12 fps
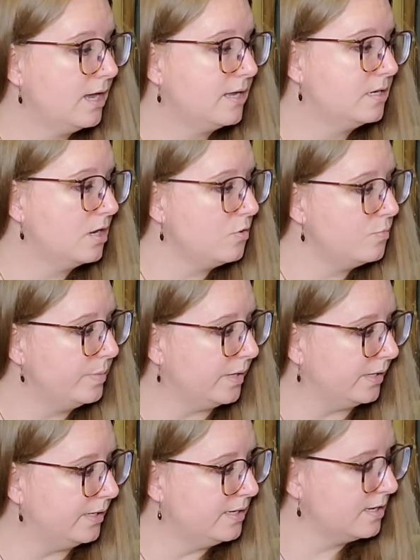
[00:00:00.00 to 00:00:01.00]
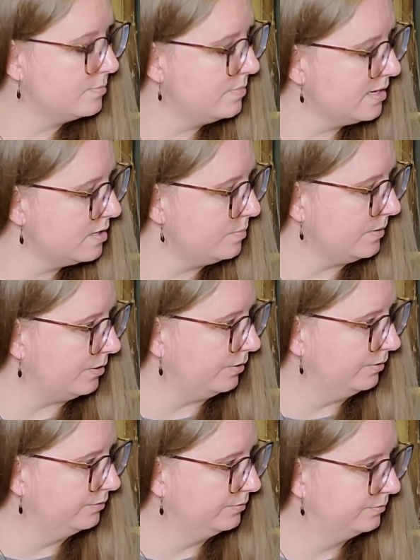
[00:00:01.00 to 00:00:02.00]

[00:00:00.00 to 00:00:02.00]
I know, buddy. Come back up here.